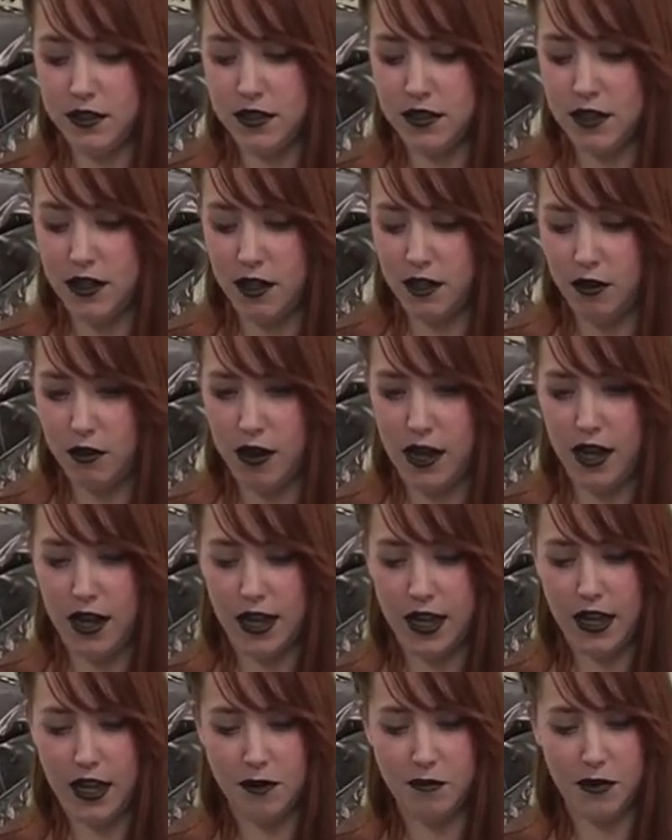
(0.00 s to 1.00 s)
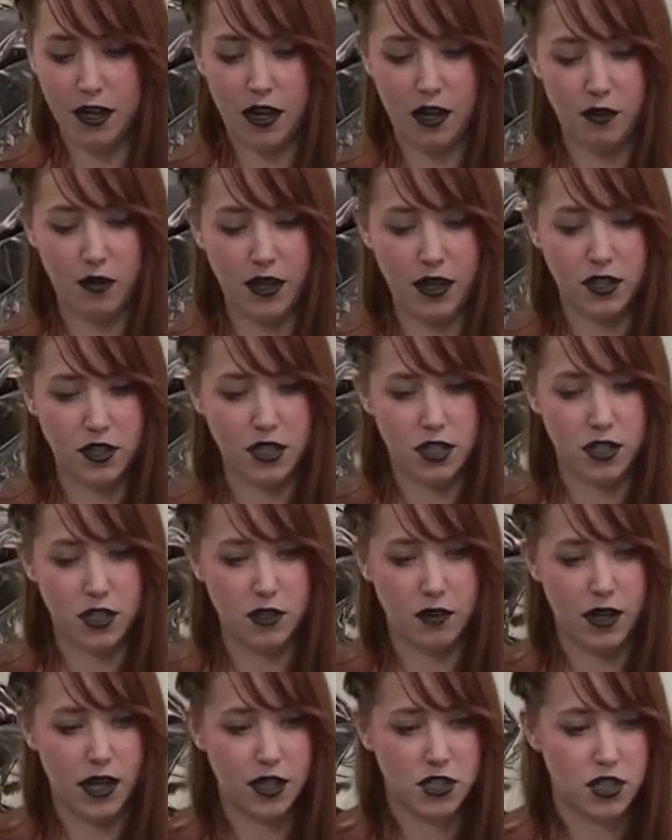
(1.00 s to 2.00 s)
So I am going
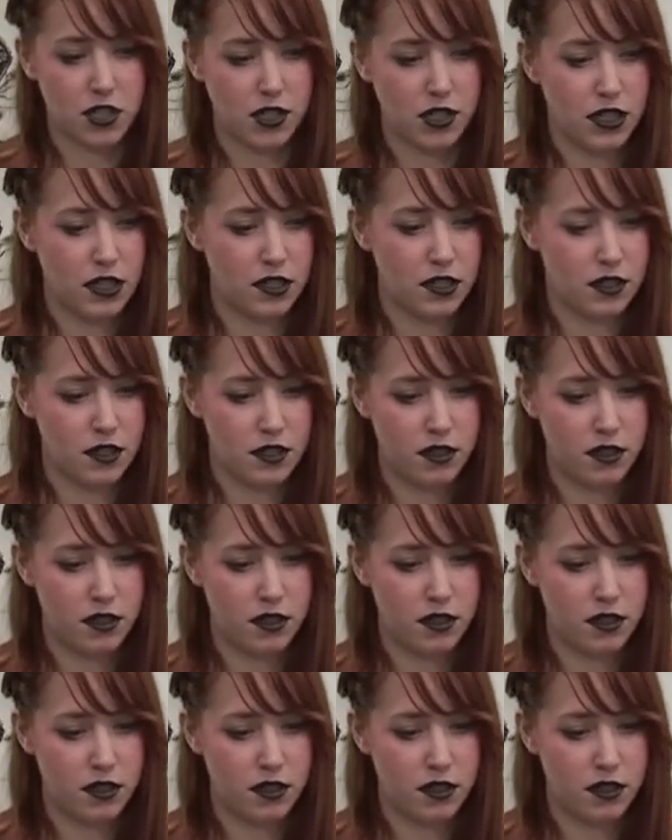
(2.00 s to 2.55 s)
to actually